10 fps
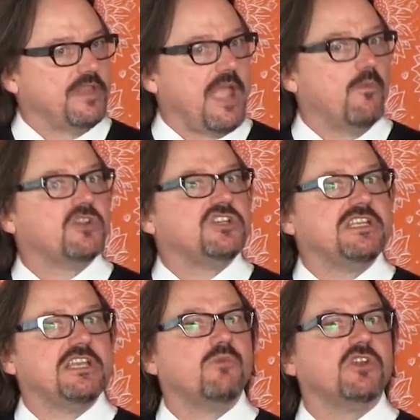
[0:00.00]
And what she
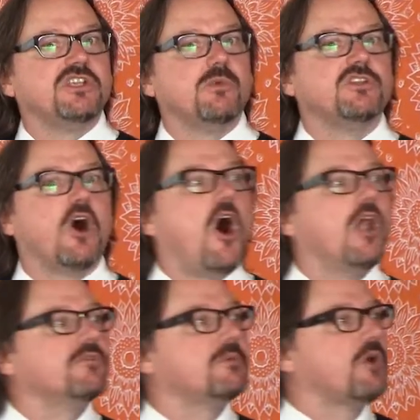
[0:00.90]
did was she went to
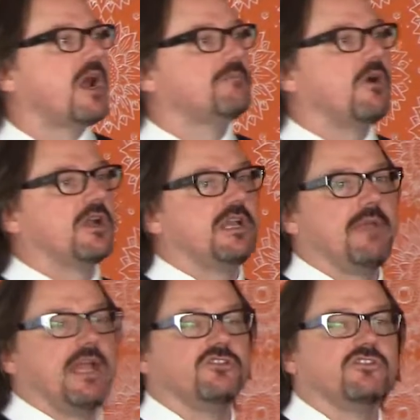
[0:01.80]
all of her product marketing
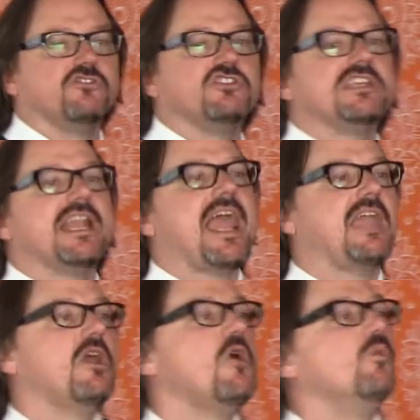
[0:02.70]
managers and she said,
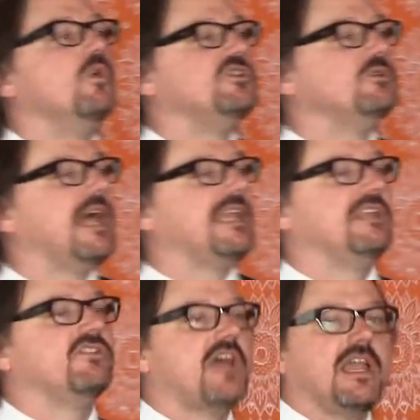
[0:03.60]
hey, would you like
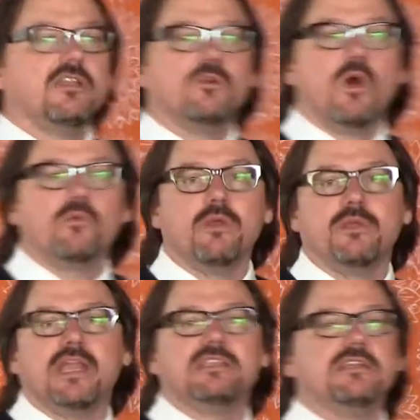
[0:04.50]
insight into what
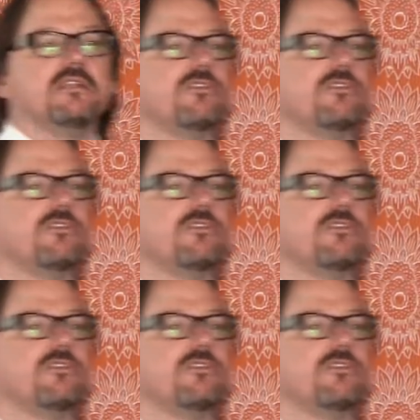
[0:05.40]
women 18 to